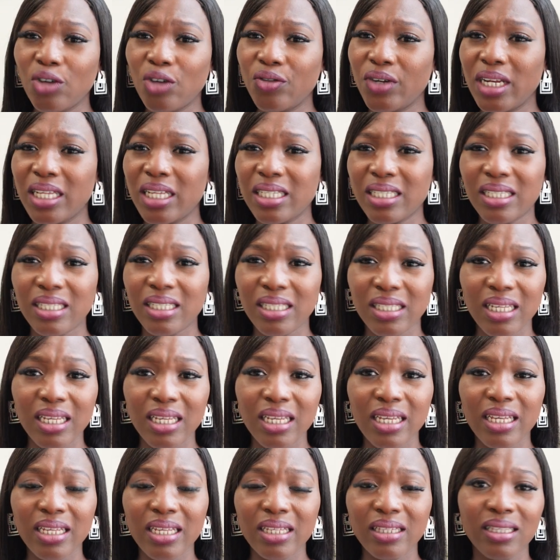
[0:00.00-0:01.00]
I really
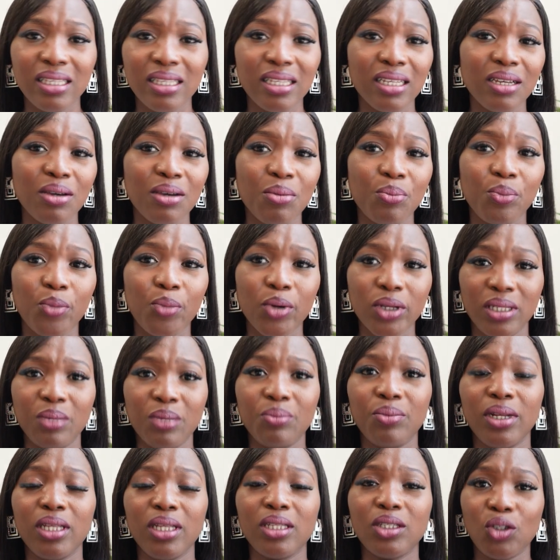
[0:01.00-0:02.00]
see the
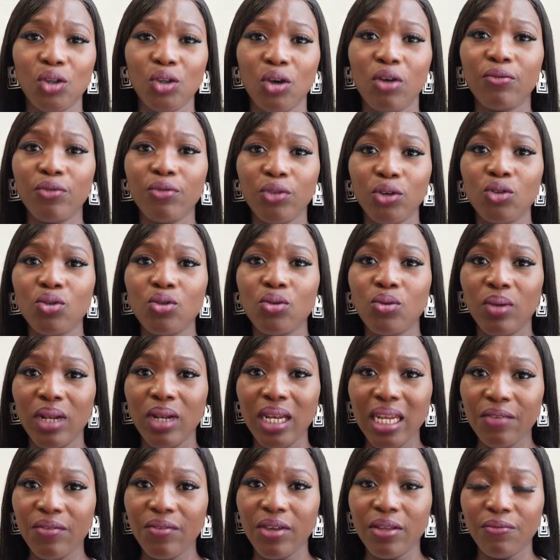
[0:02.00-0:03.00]
possibility of you
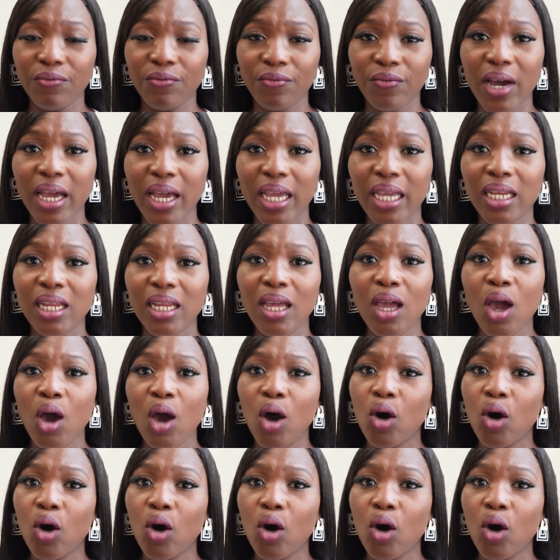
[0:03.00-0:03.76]
living fine